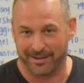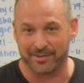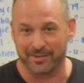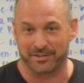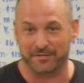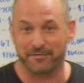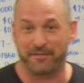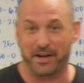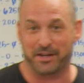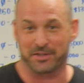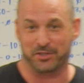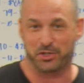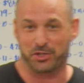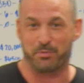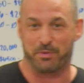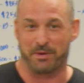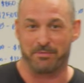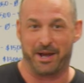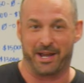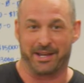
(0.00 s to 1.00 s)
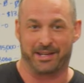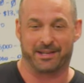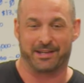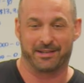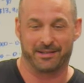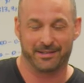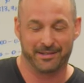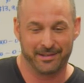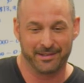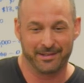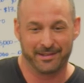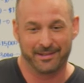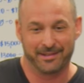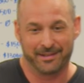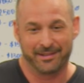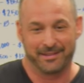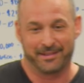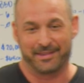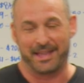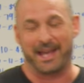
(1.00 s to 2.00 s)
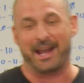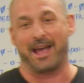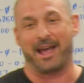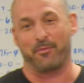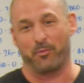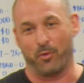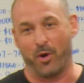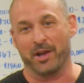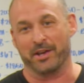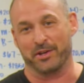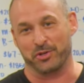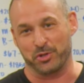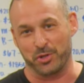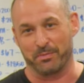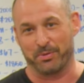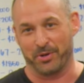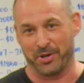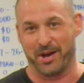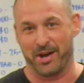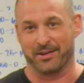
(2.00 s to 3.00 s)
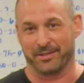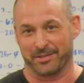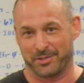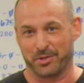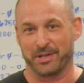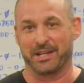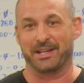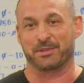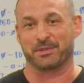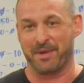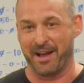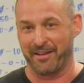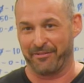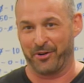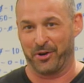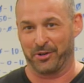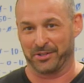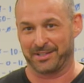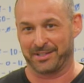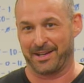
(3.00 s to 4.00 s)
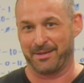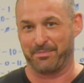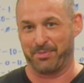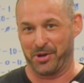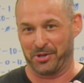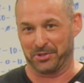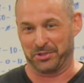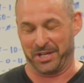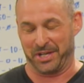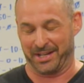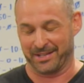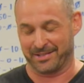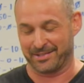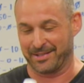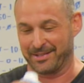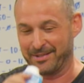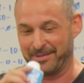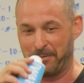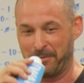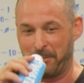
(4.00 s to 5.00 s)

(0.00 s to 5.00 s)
Oh, this fucking stupid mic that I wanted you to put on. So it is my fault. I apologize.